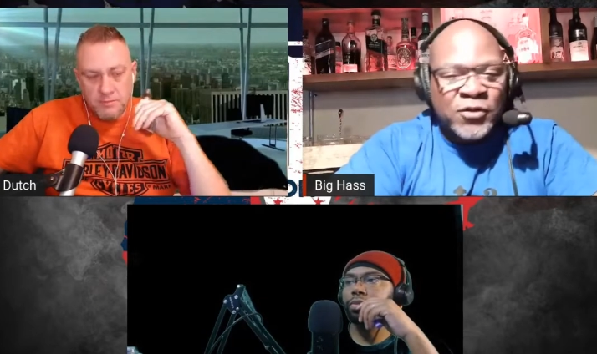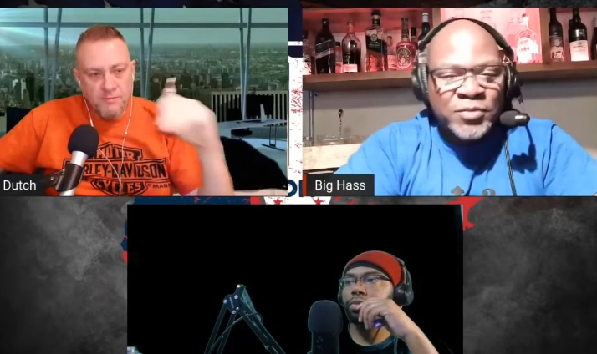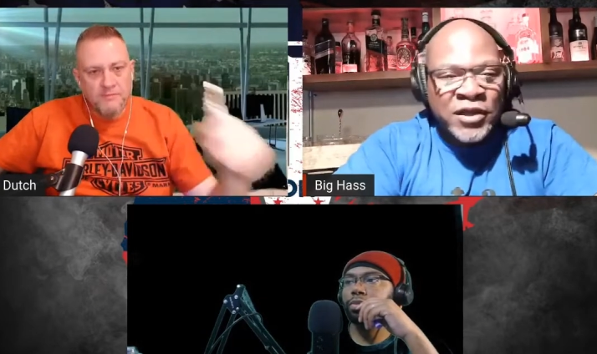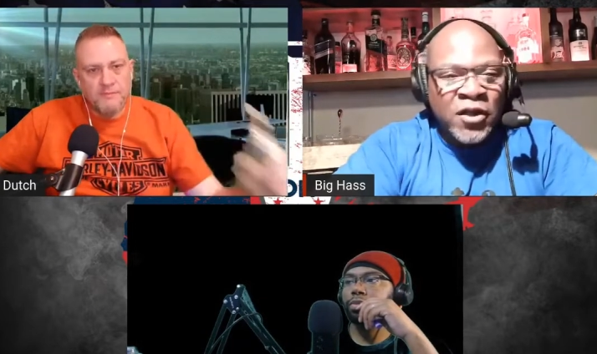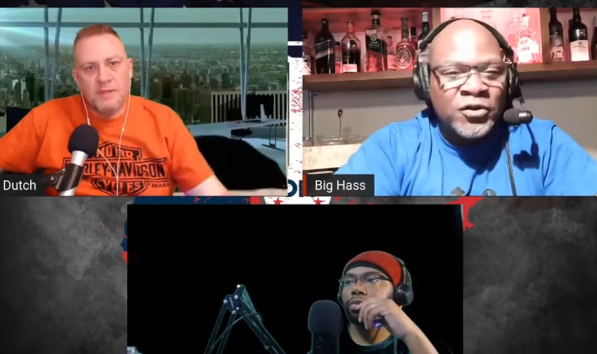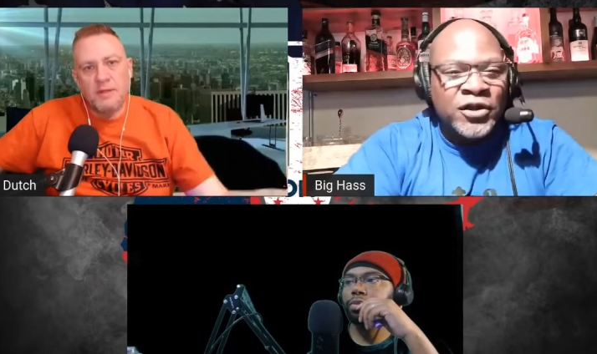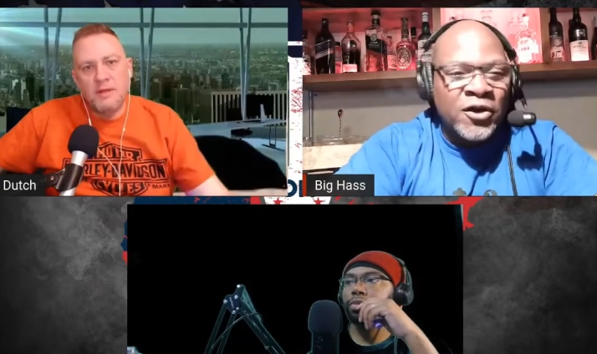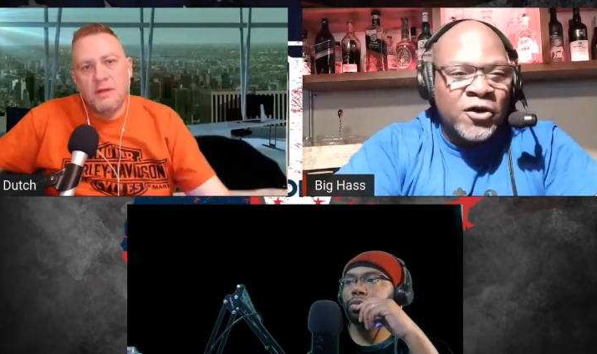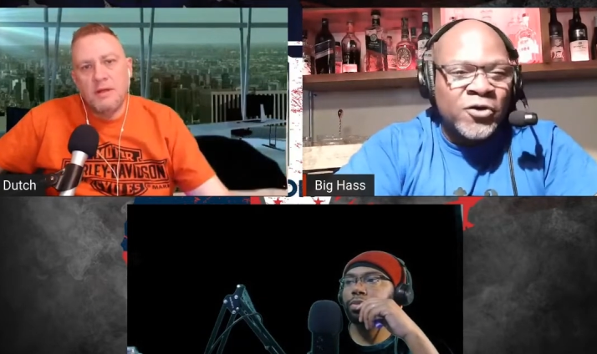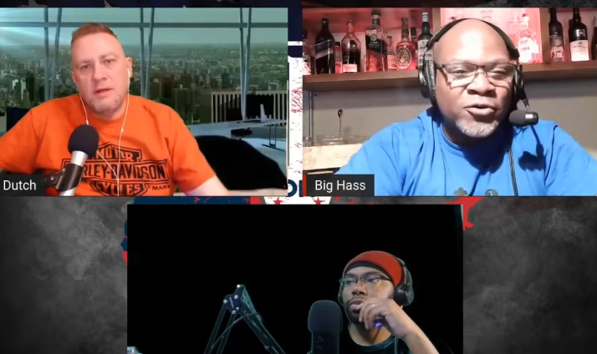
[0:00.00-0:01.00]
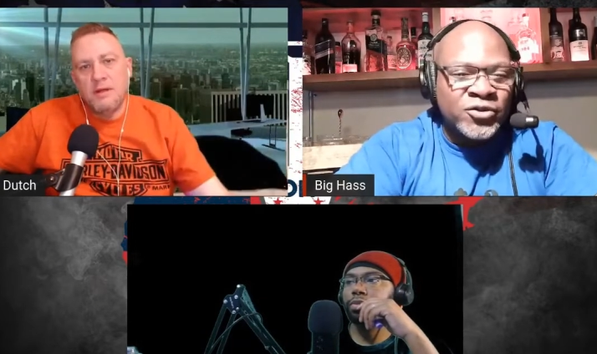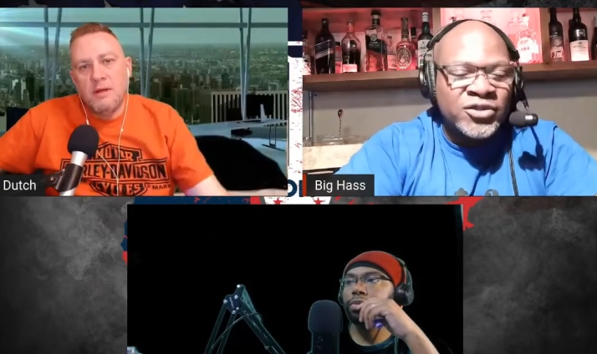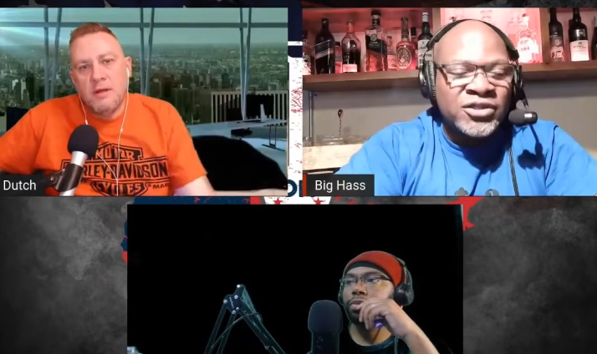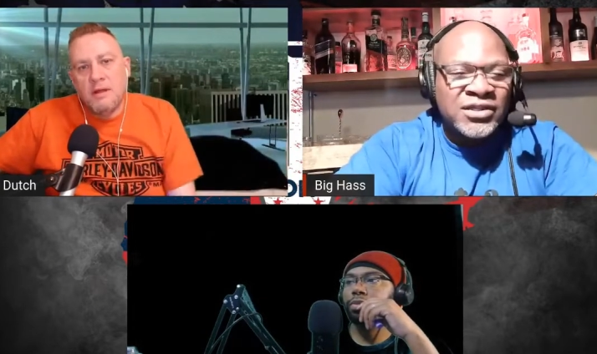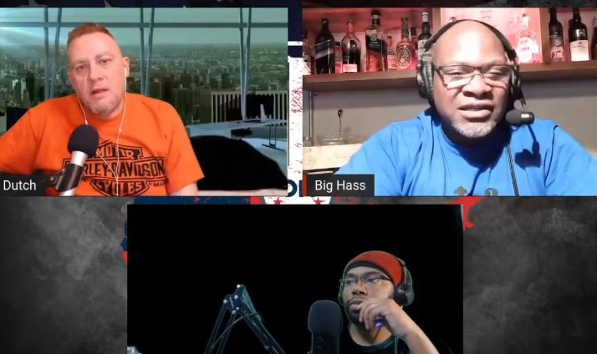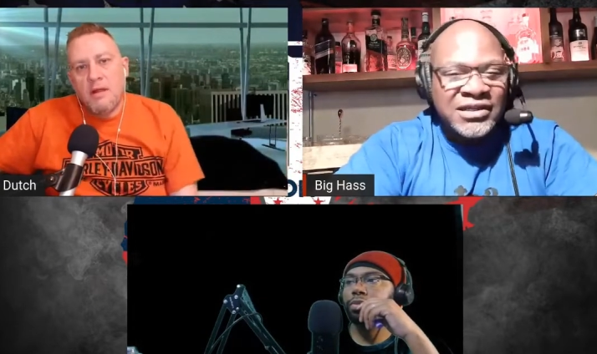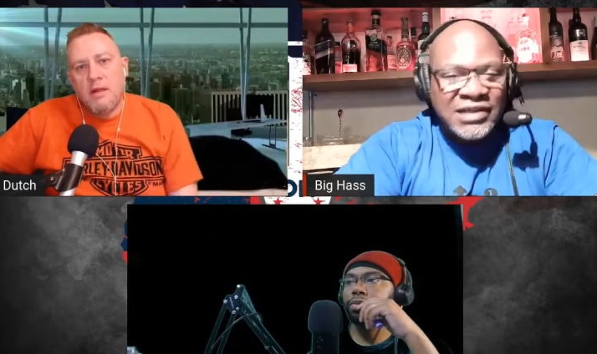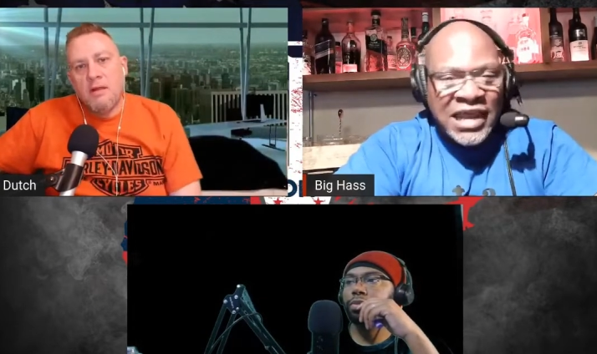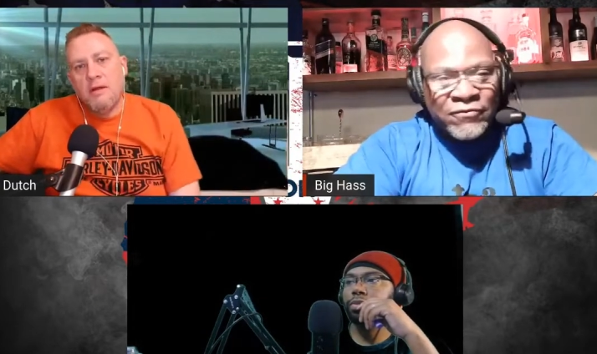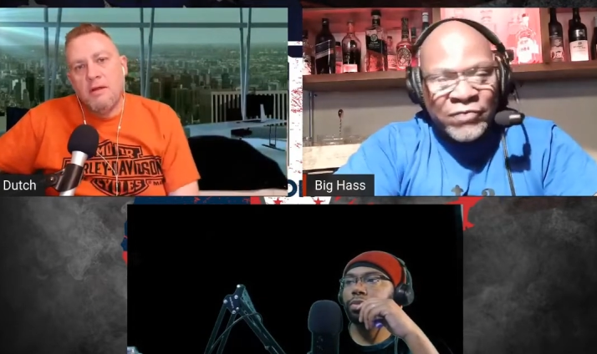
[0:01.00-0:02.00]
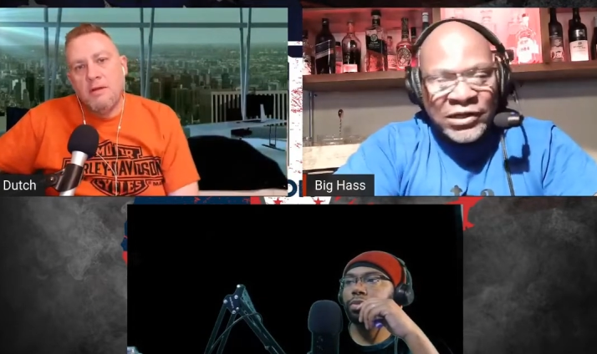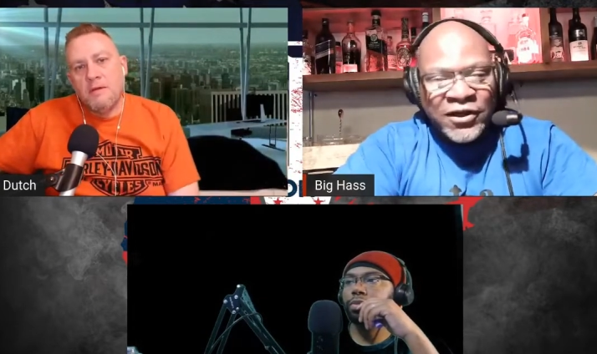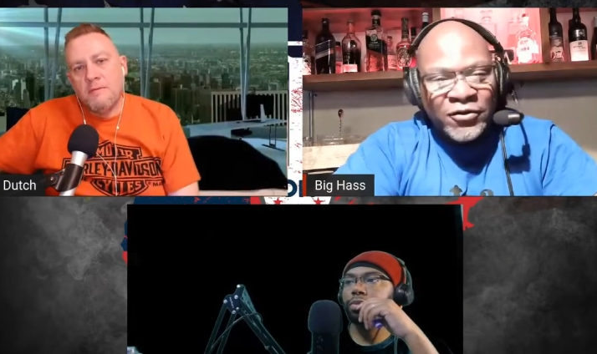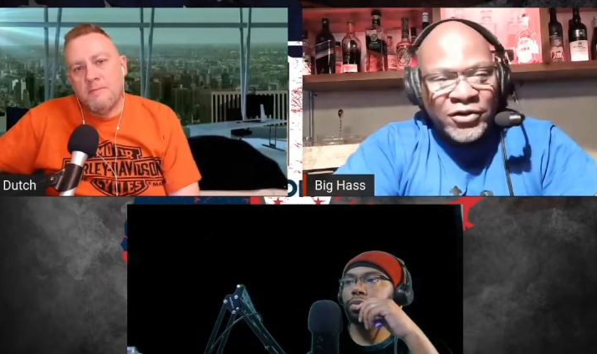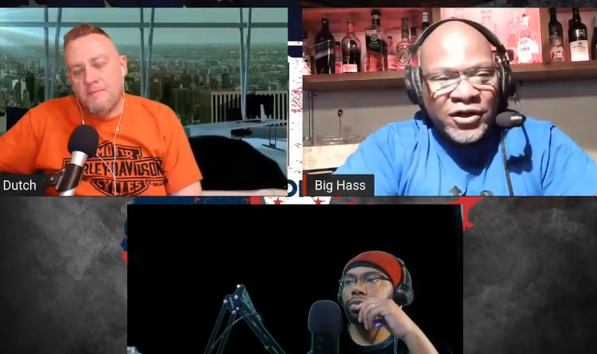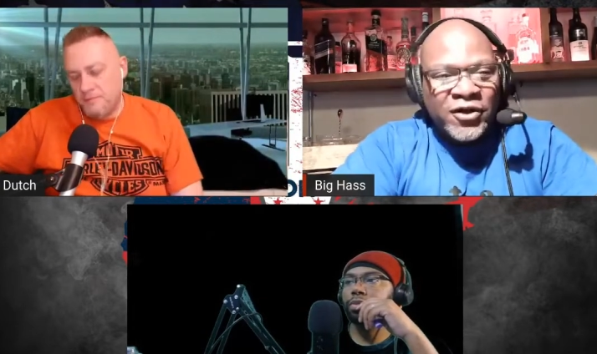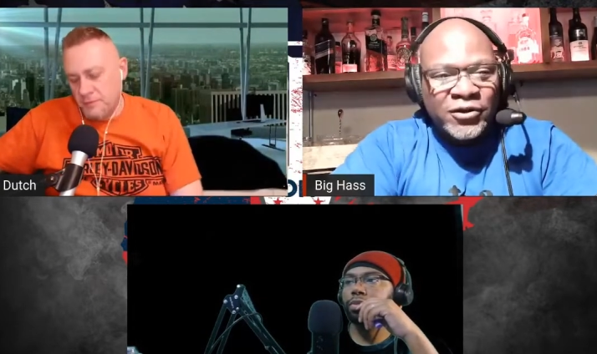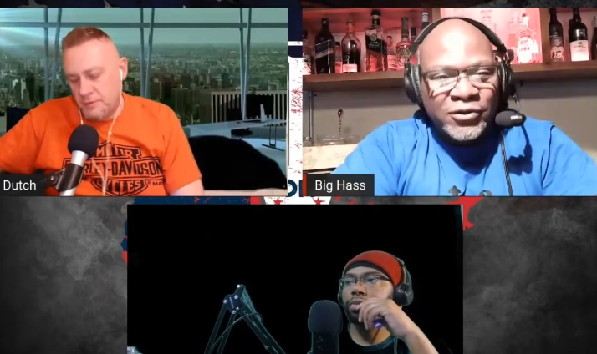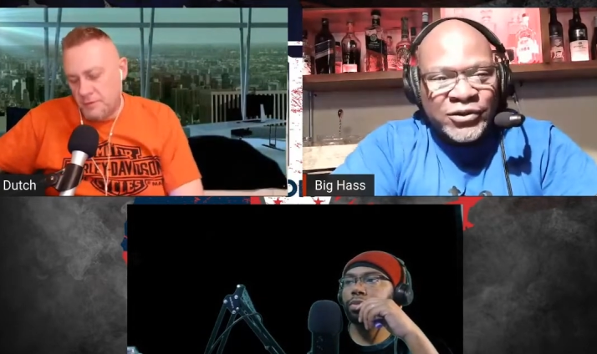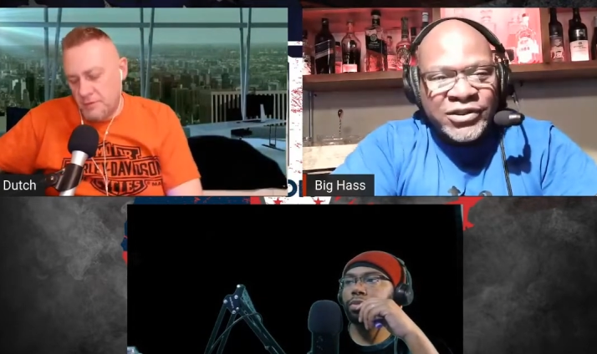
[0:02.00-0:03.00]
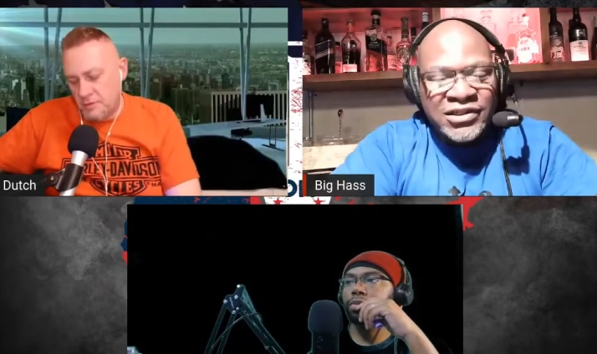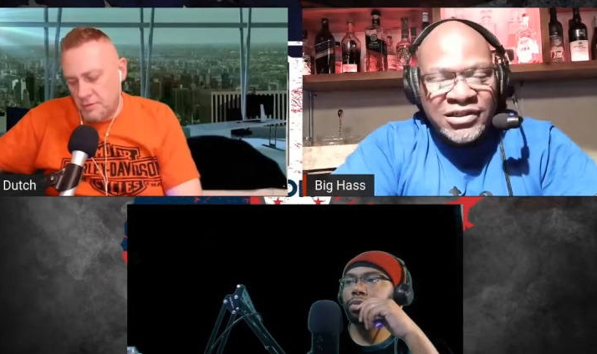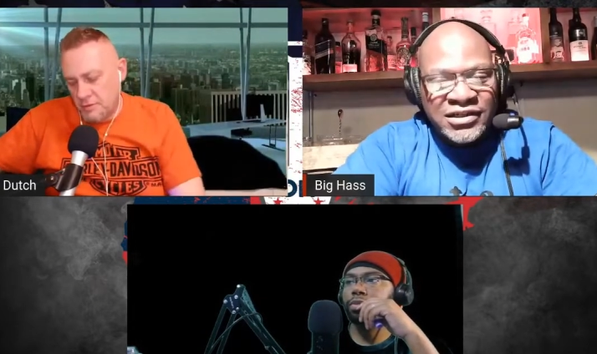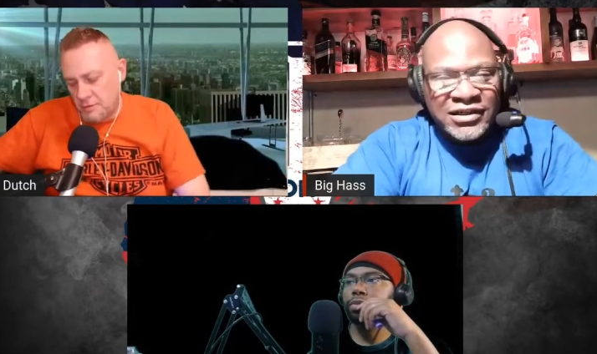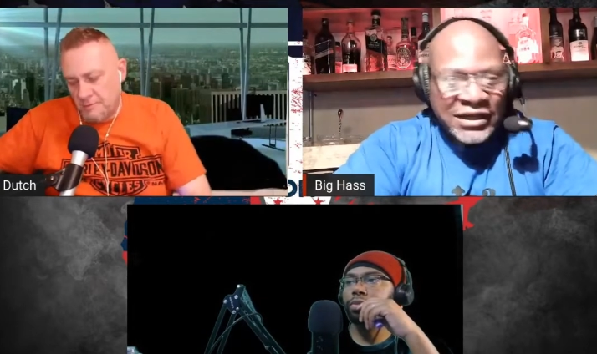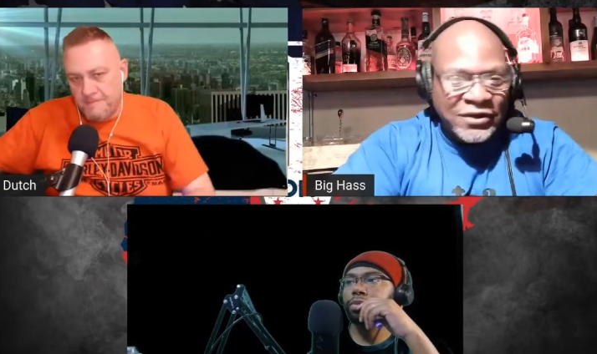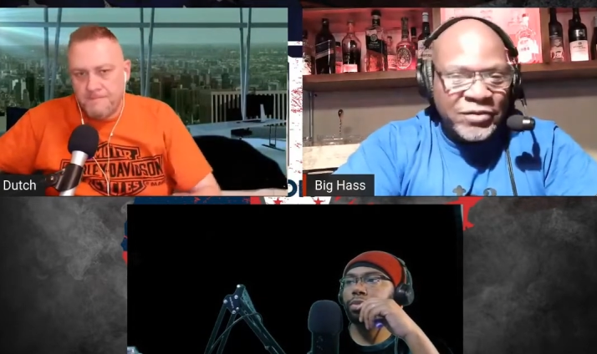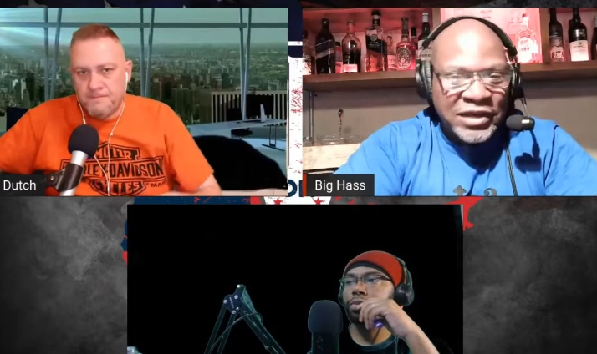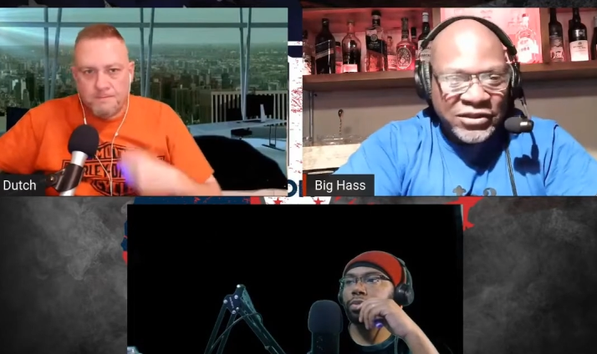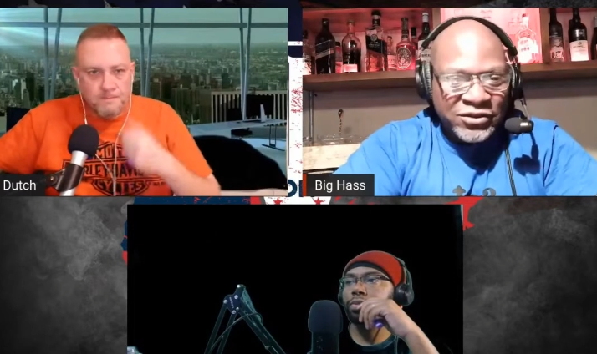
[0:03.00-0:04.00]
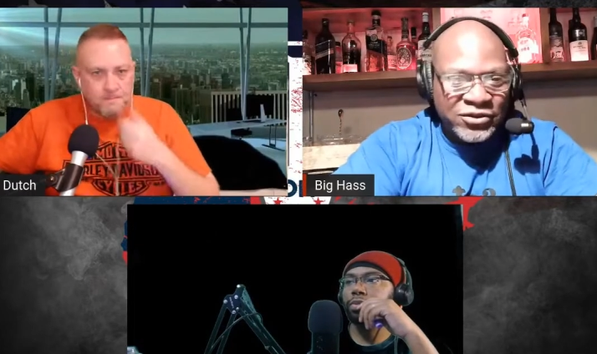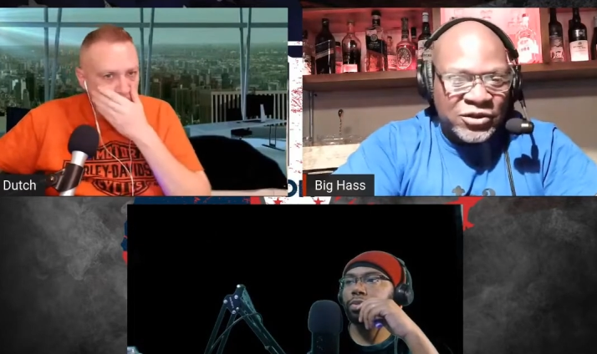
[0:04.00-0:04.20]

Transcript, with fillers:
Speaker 1: to be holding the hose ain't really holding the hose, that don't mean you,